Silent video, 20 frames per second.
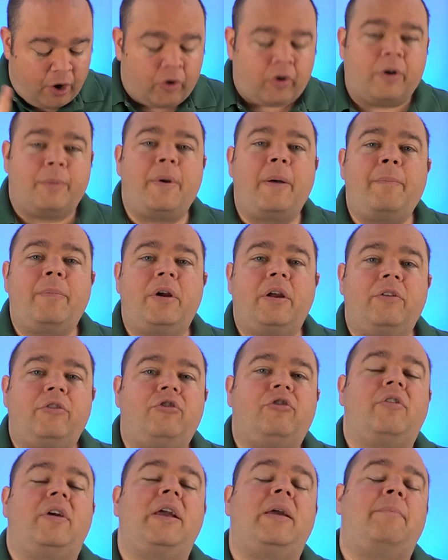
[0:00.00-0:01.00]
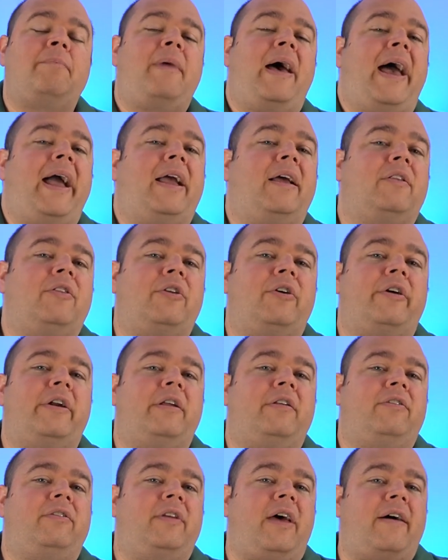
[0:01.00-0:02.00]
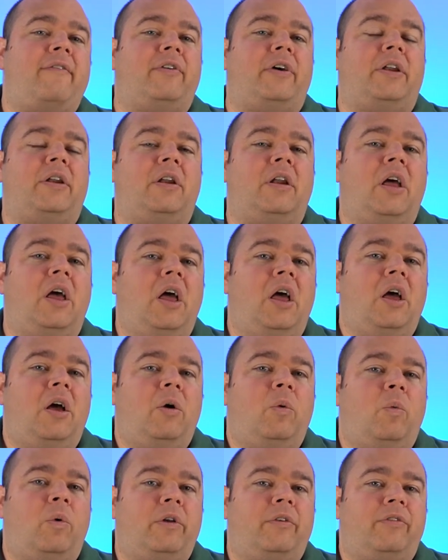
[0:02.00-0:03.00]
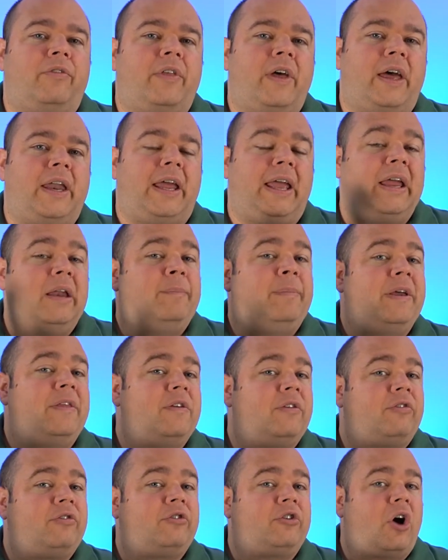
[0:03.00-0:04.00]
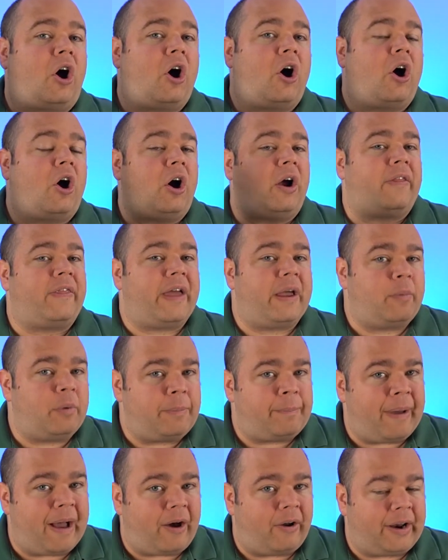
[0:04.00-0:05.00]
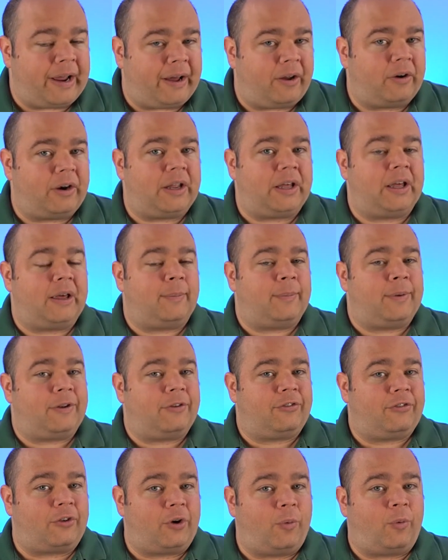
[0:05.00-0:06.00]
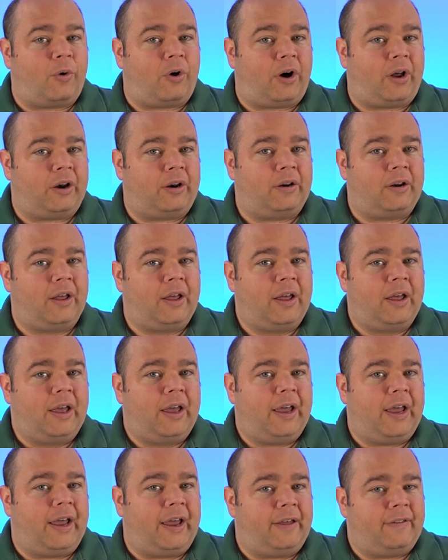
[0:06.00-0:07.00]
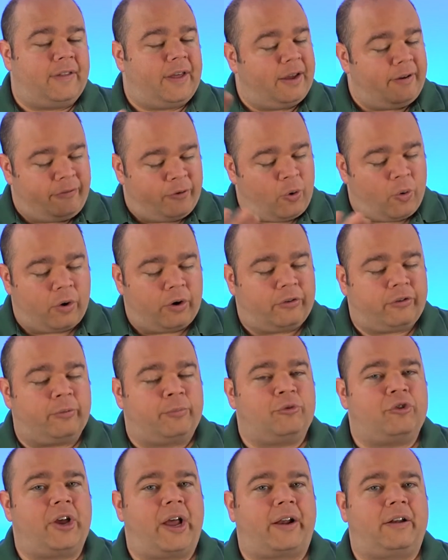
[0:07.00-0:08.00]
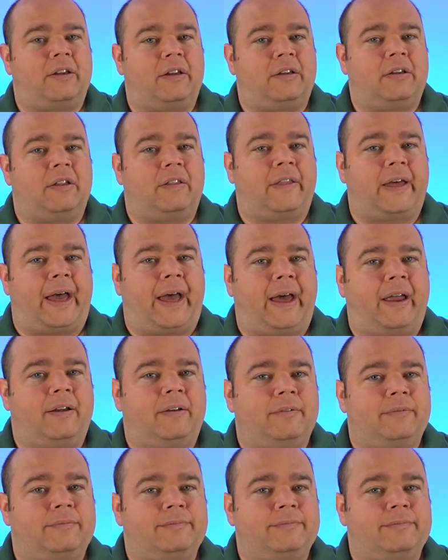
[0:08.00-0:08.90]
remember, his dream back in 37 was that he'd be the star and they would bow down to him and so on. And they, of course, objected to that.